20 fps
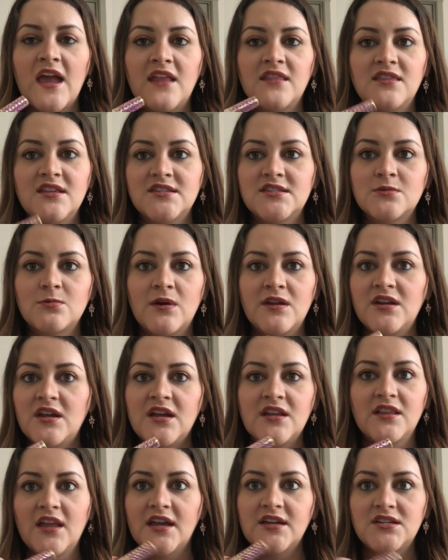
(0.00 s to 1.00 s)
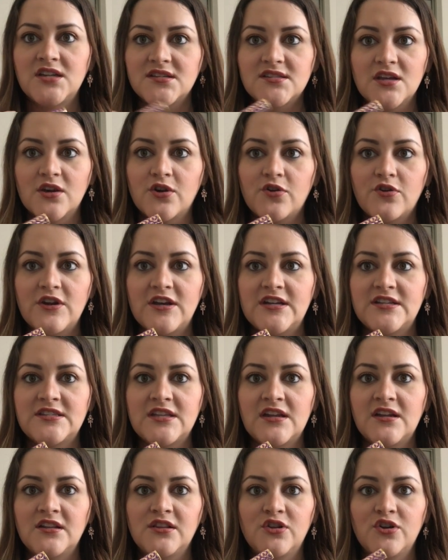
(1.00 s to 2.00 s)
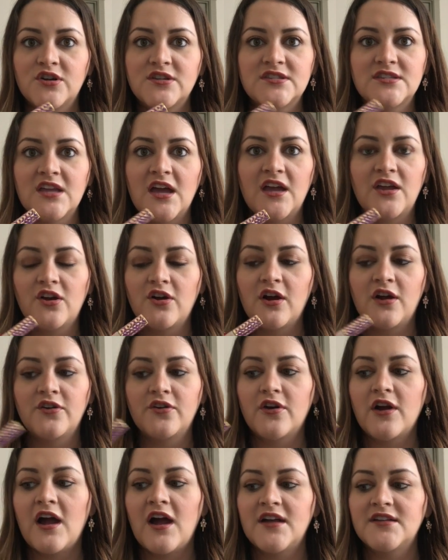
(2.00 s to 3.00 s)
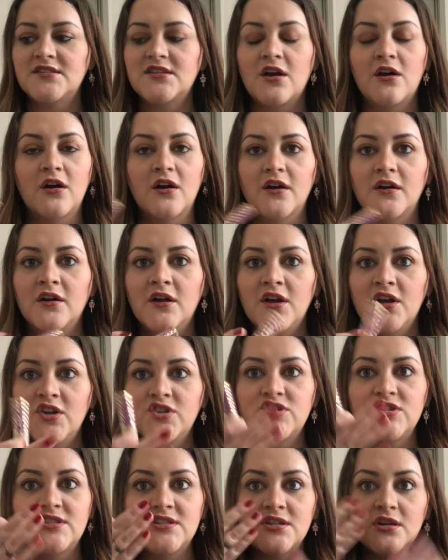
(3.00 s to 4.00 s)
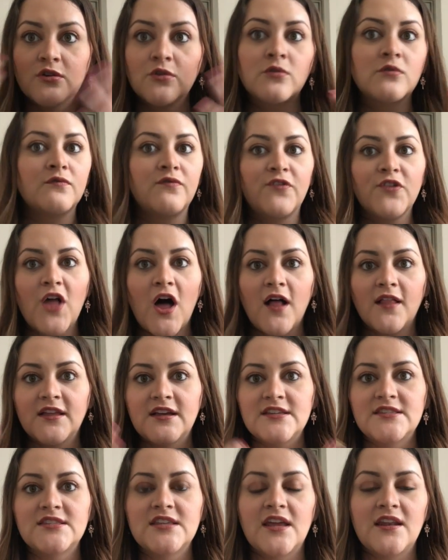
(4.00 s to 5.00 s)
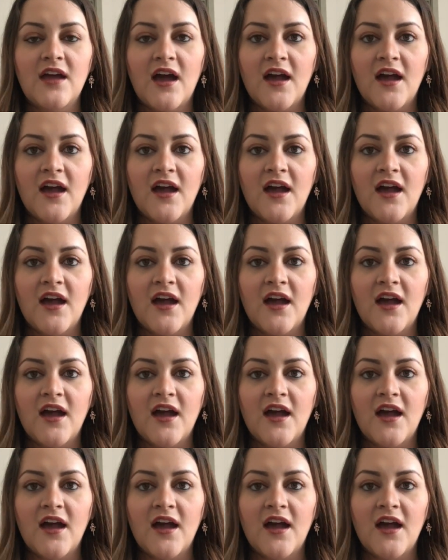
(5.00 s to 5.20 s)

and this one, it like doesn't crease and it looks like your under eyes are just flawless and